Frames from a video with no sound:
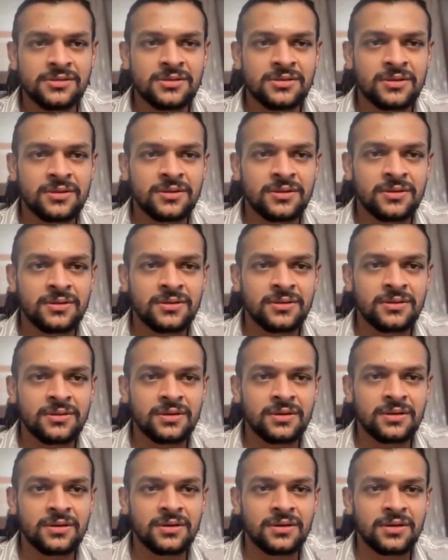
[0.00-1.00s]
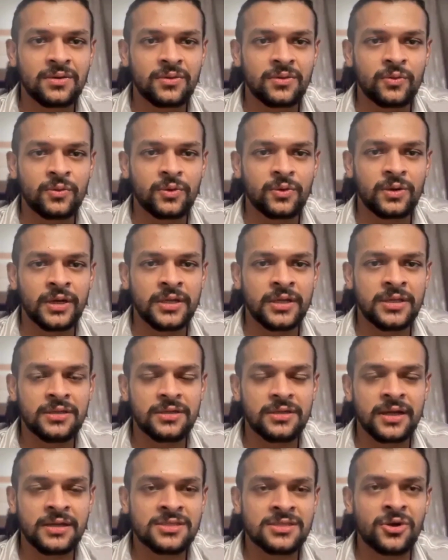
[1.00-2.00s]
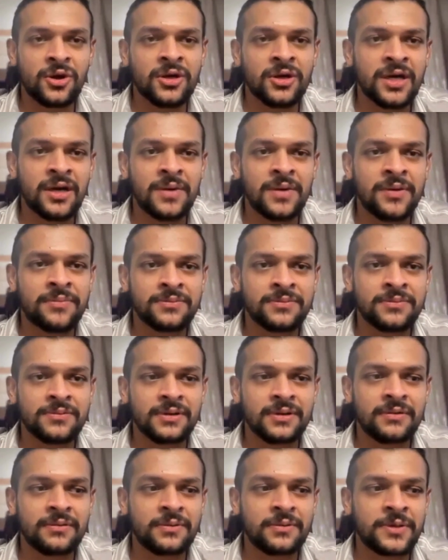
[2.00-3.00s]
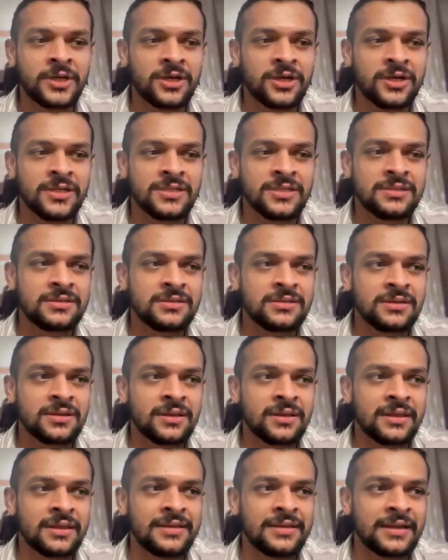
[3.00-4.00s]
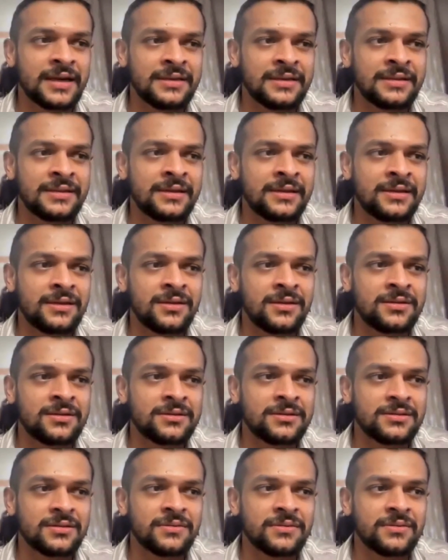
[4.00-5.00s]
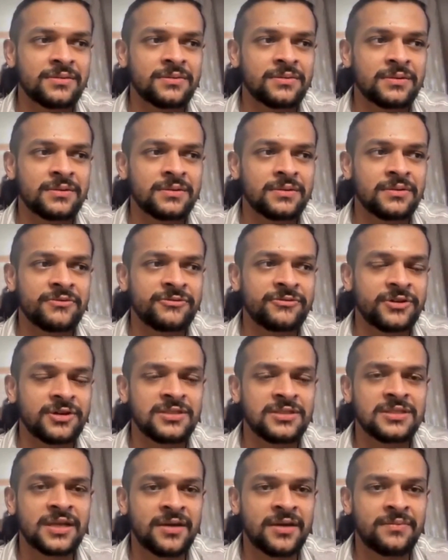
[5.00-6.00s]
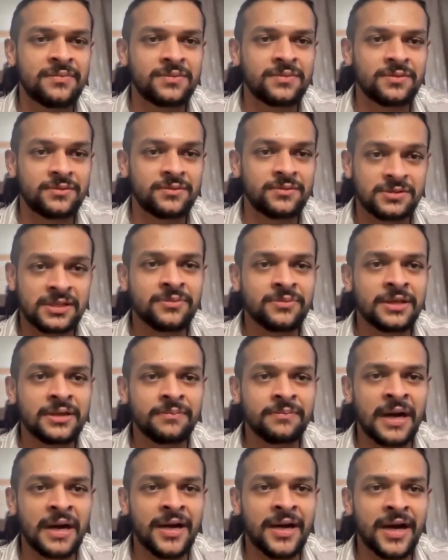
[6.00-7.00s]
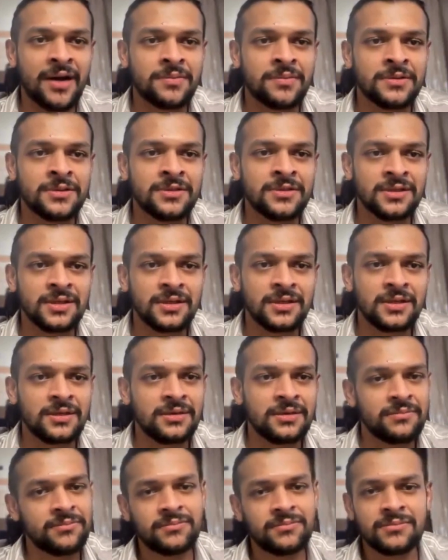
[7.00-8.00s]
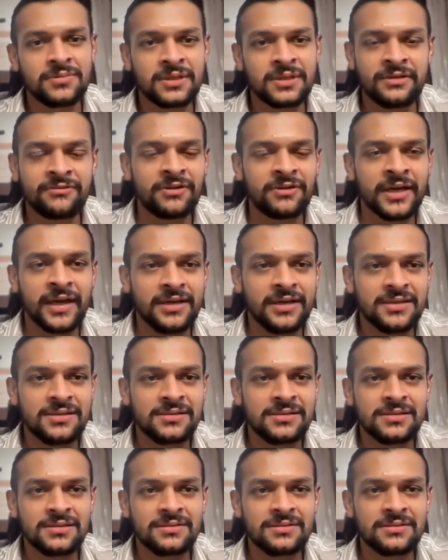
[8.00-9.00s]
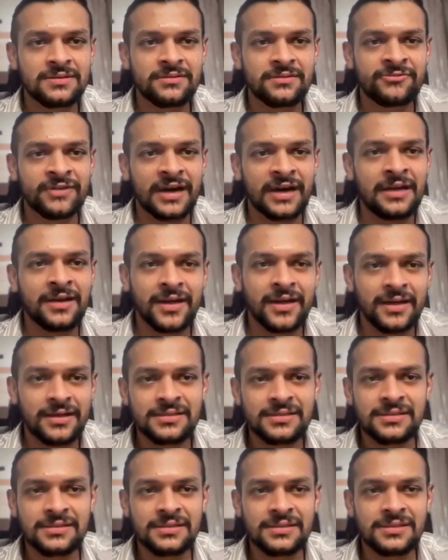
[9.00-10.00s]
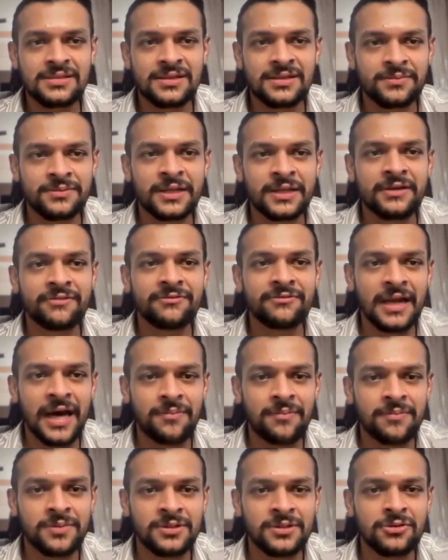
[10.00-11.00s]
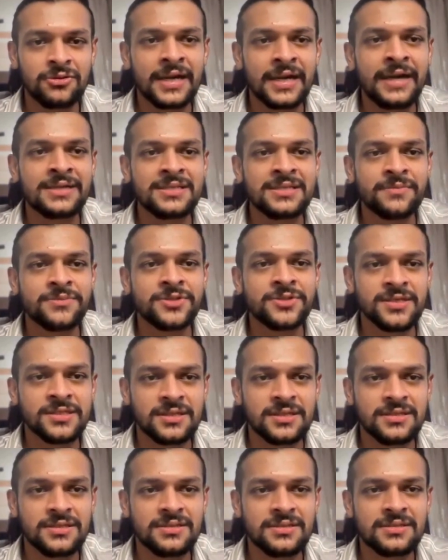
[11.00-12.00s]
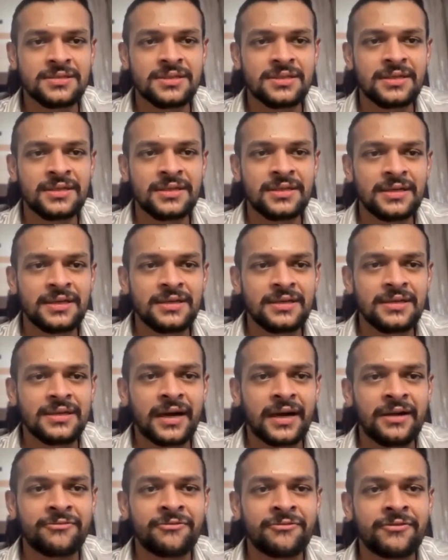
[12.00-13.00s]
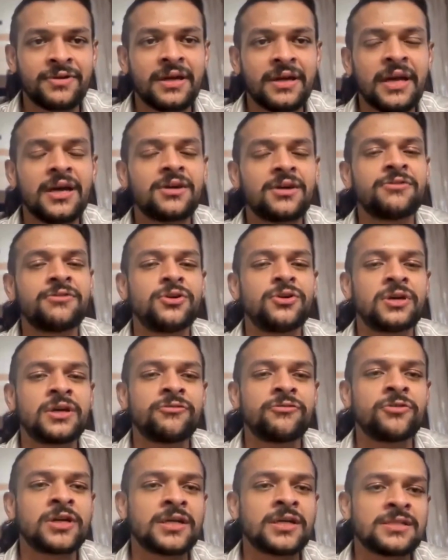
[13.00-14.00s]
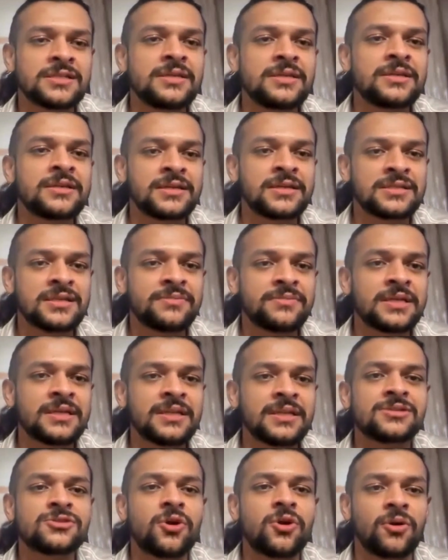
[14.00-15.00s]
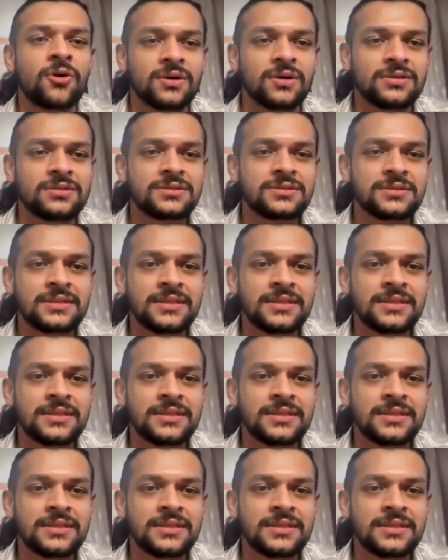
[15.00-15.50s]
so it does not come up, because the thing that they hear first time something bad happened, give a case, file a case, something will happen, you'll get some justice, right? Here we don't even consider it something that's wrong.